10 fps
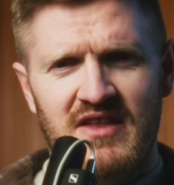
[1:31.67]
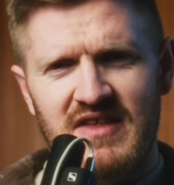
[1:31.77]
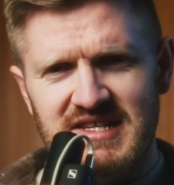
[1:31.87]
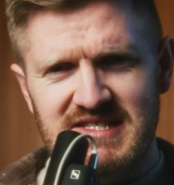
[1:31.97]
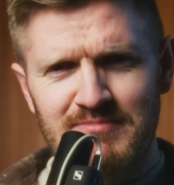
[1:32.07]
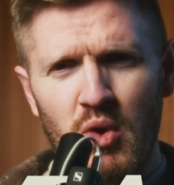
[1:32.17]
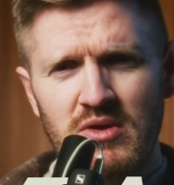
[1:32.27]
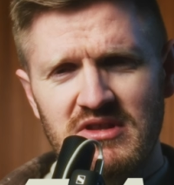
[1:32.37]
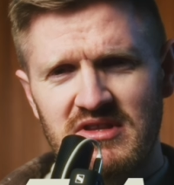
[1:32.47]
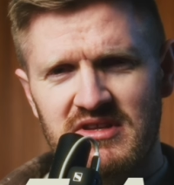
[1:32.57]
They're
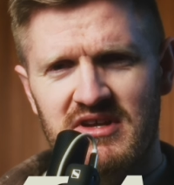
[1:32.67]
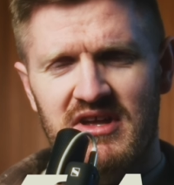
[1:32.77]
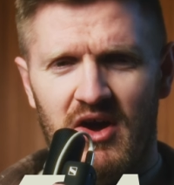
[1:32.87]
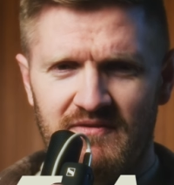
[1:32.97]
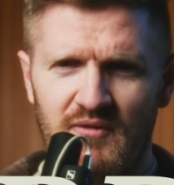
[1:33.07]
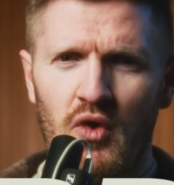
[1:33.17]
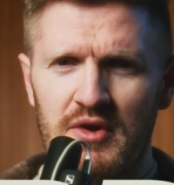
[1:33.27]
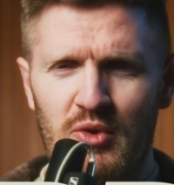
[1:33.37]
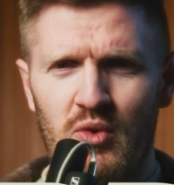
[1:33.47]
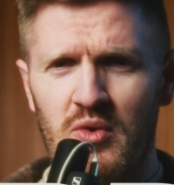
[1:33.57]
small,
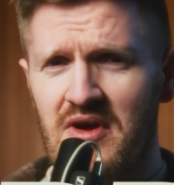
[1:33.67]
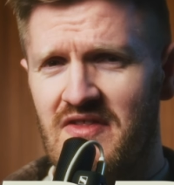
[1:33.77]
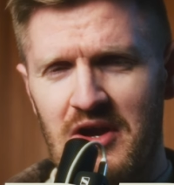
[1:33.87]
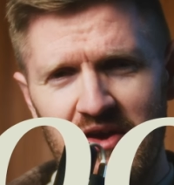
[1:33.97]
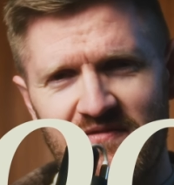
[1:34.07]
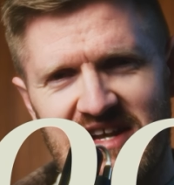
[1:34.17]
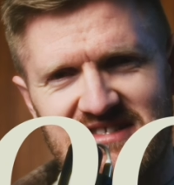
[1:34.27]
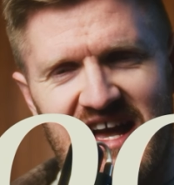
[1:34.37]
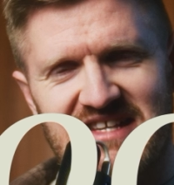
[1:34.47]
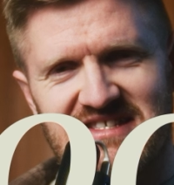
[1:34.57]
affordable, they look
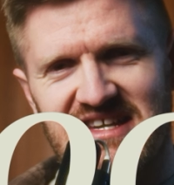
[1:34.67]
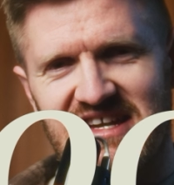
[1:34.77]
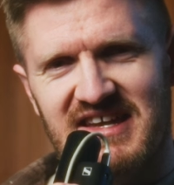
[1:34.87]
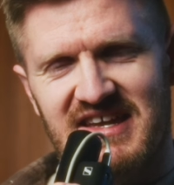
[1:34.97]
fantastic,